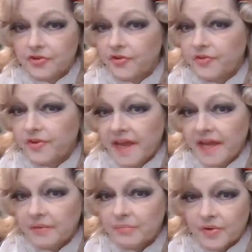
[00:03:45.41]
your
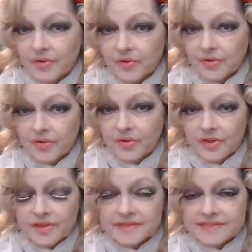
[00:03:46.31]
neighbor
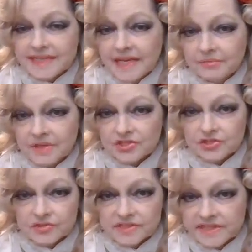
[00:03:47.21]
the same as
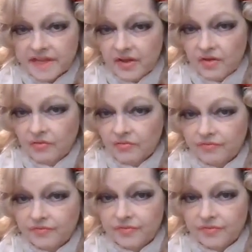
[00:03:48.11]
yourself,